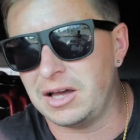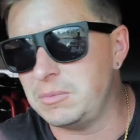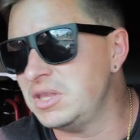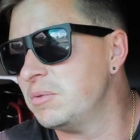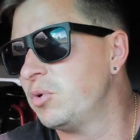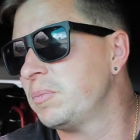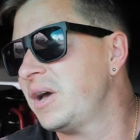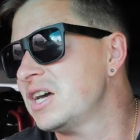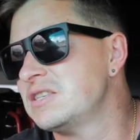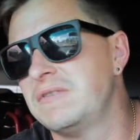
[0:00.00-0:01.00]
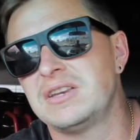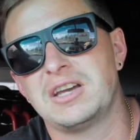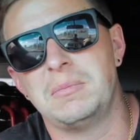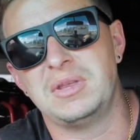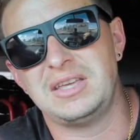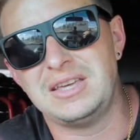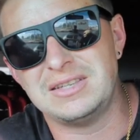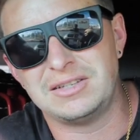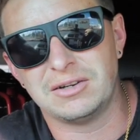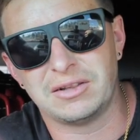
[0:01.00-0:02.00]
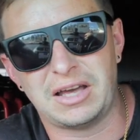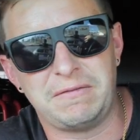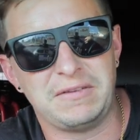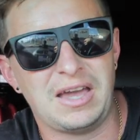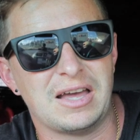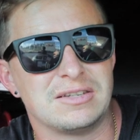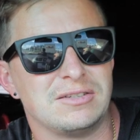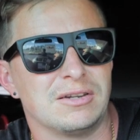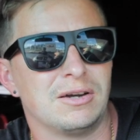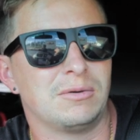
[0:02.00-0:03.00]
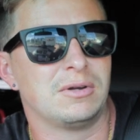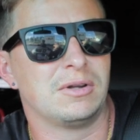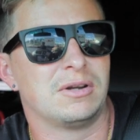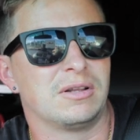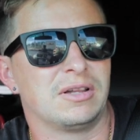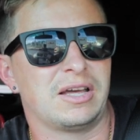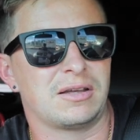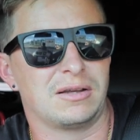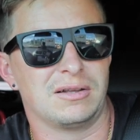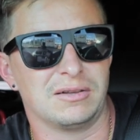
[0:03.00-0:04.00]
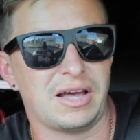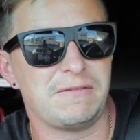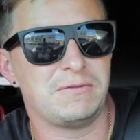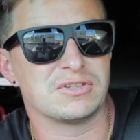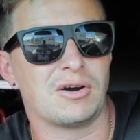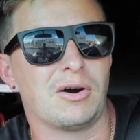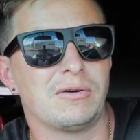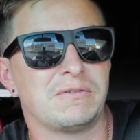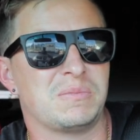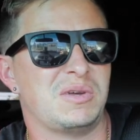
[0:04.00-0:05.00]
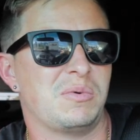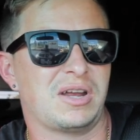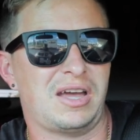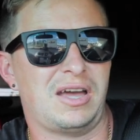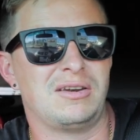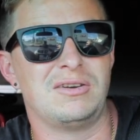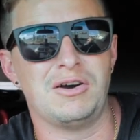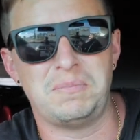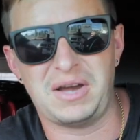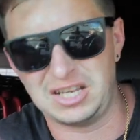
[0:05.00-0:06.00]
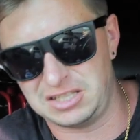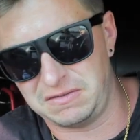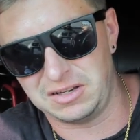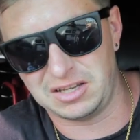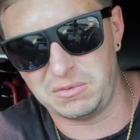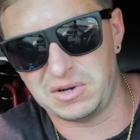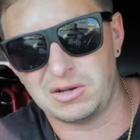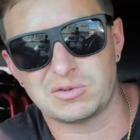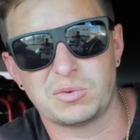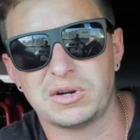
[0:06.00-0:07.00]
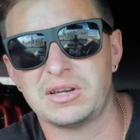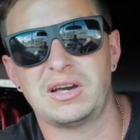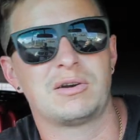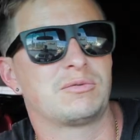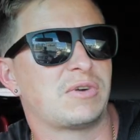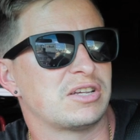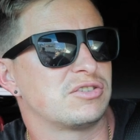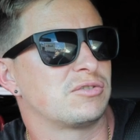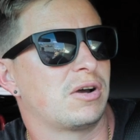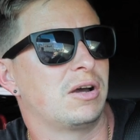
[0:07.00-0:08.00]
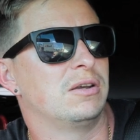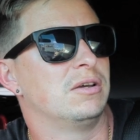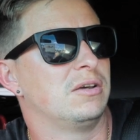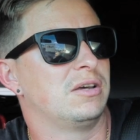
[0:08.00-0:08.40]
I mean, the more passive income, the easier life gets, you know? Like, life was hard for me when I had no passive income, when I was working at a restaurant.